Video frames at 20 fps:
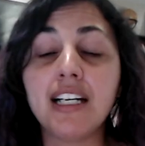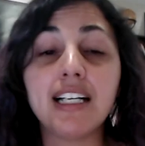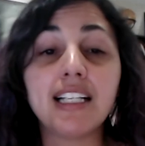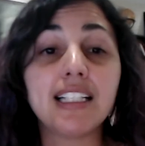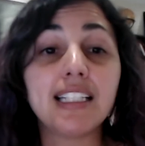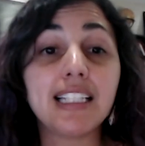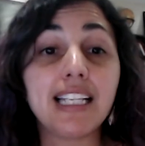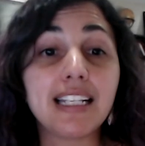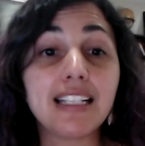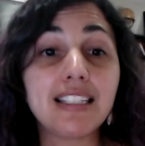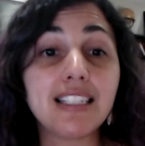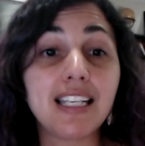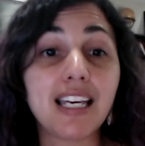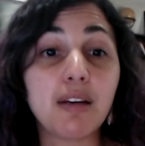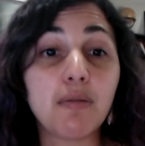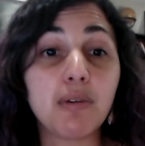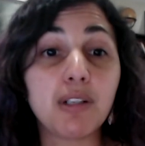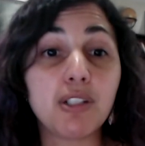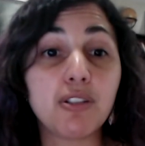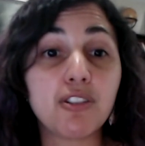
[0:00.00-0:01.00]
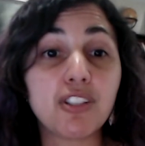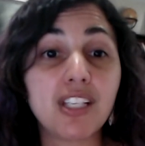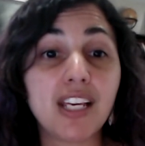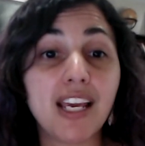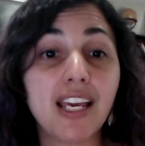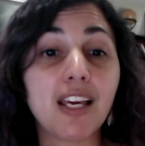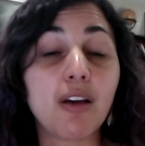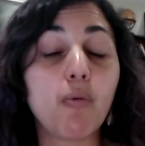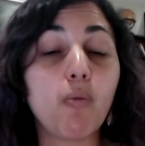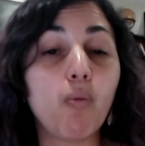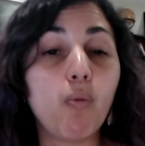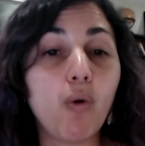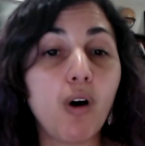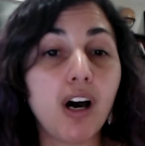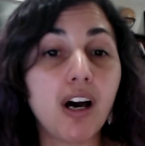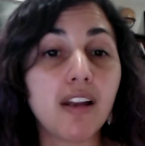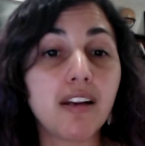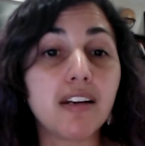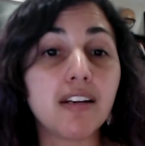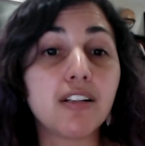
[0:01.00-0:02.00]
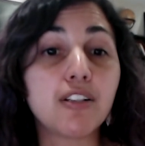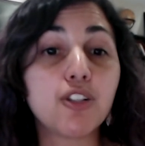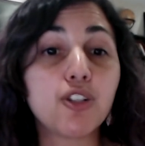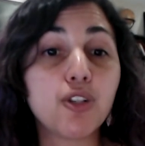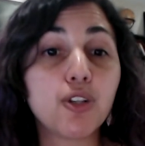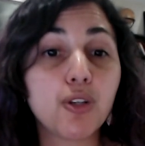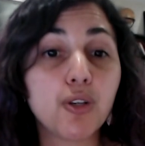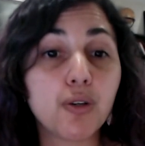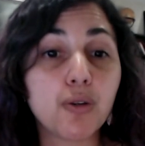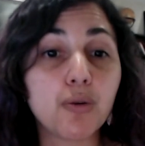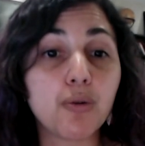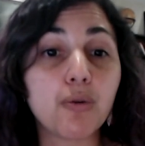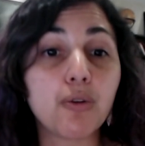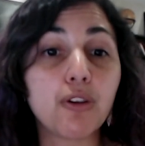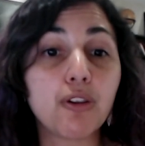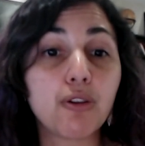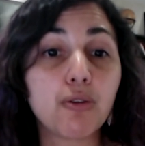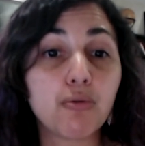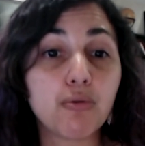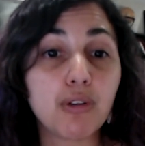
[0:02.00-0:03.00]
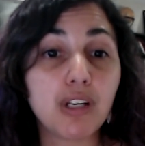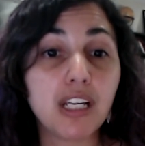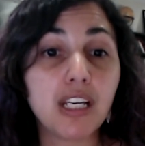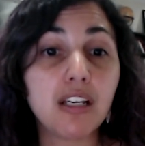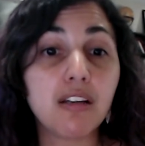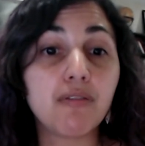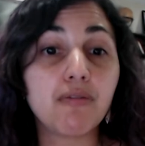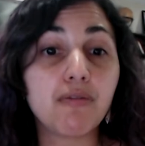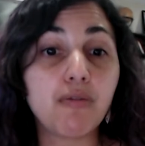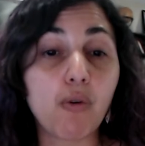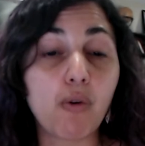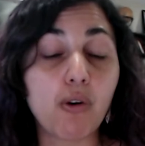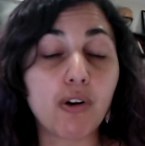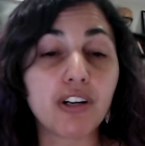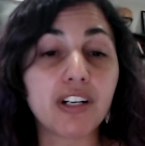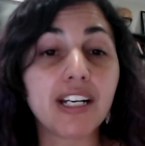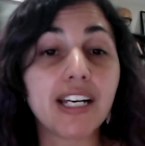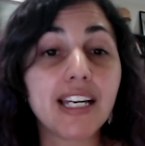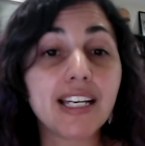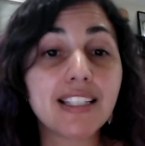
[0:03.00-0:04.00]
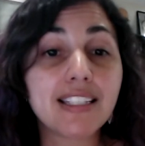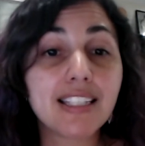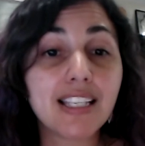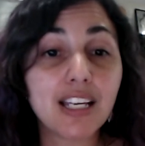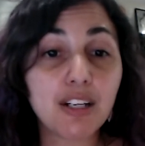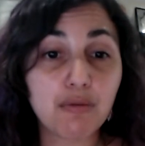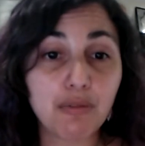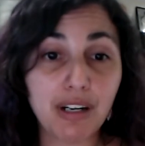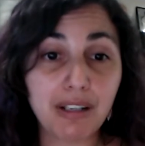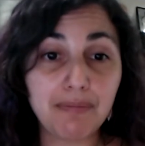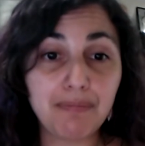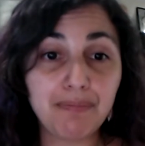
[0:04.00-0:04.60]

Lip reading: Let's say when you're saying 1, 2, 3, 4, etc.